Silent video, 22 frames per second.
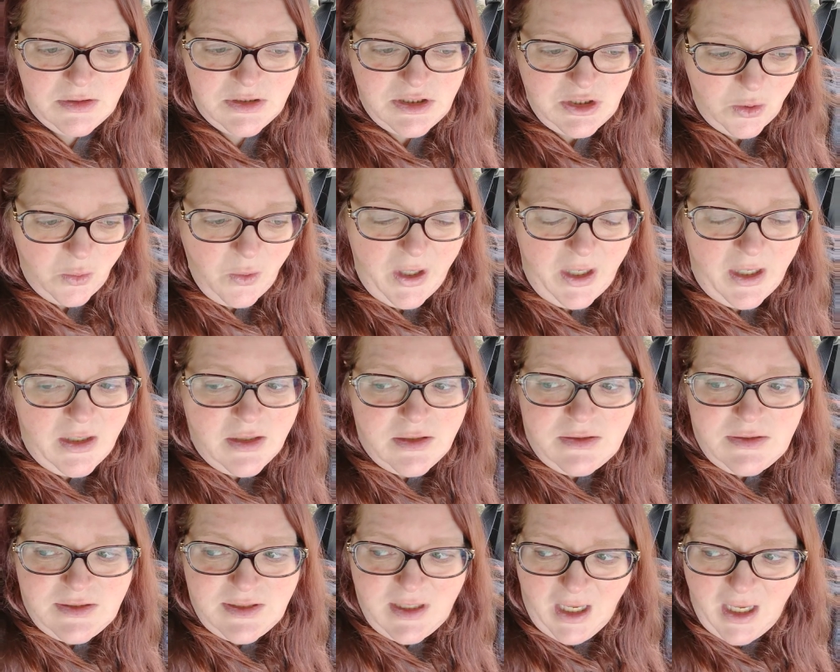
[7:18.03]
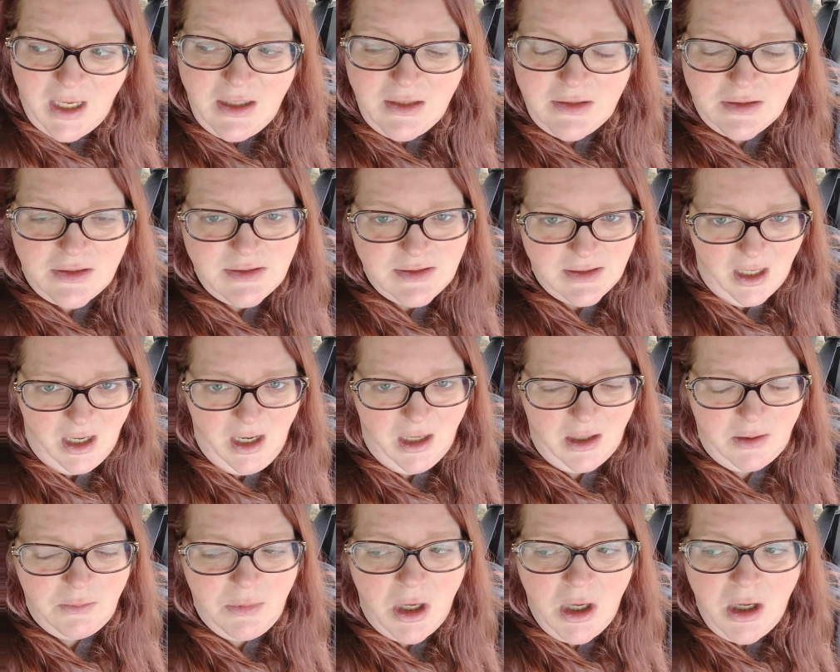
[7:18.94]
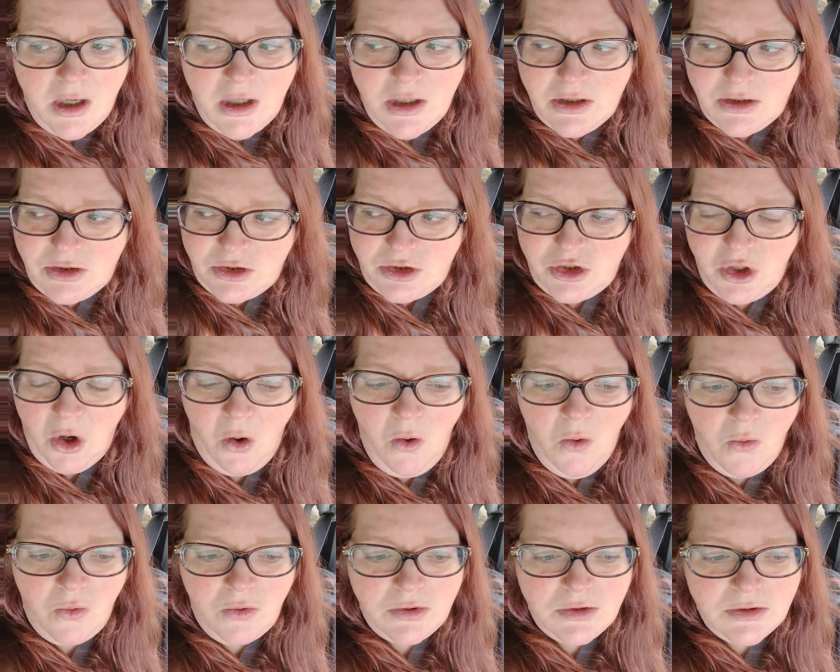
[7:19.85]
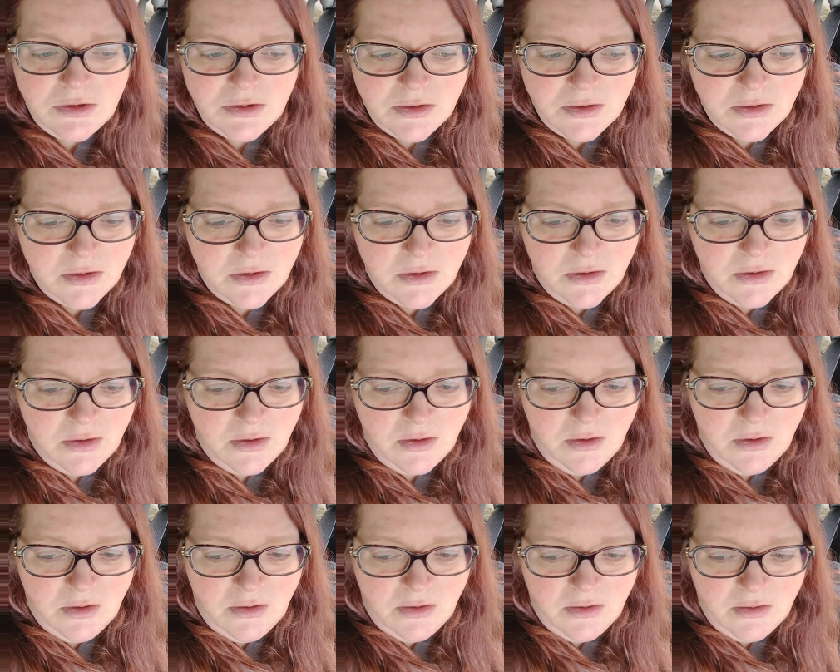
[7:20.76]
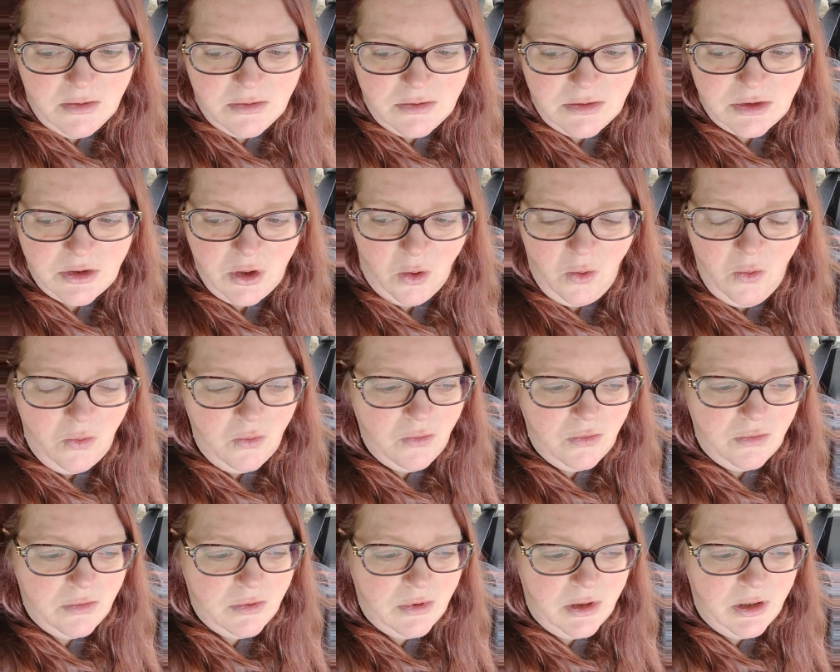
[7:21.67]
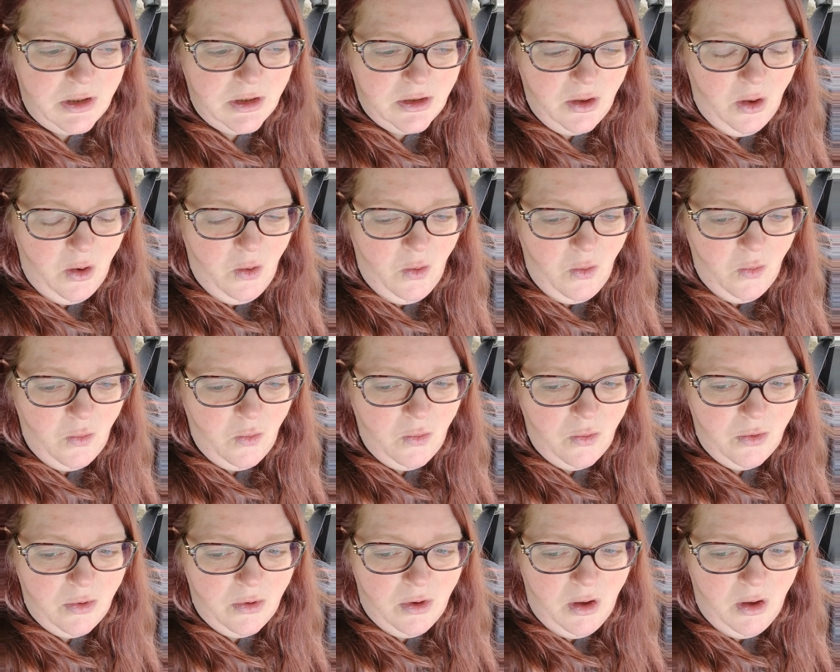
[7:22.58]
Do it. Take the time. Don't, you know,